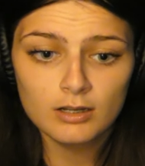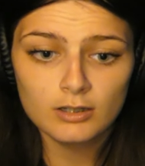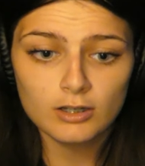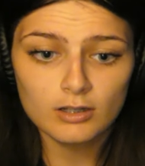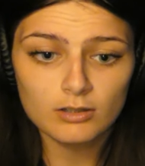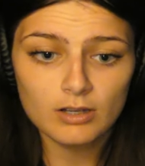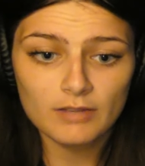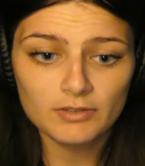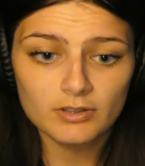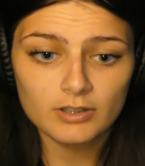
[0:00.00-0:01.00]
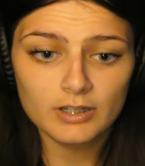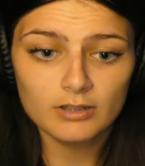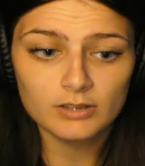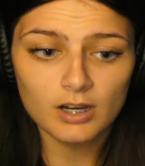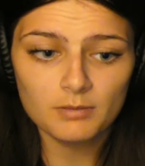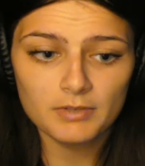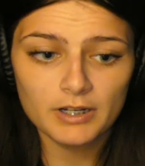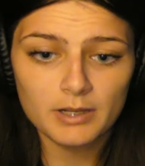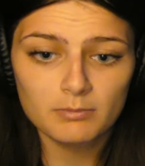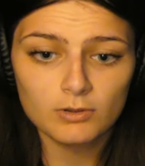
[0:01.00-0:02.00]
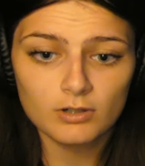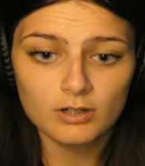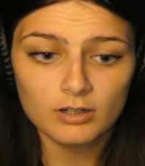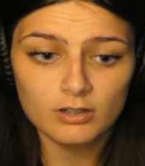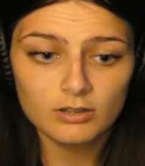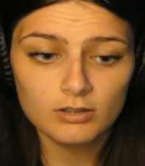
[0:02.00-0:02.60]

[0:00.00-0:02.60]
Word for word: Y'all don't have to kill Tommy anymore.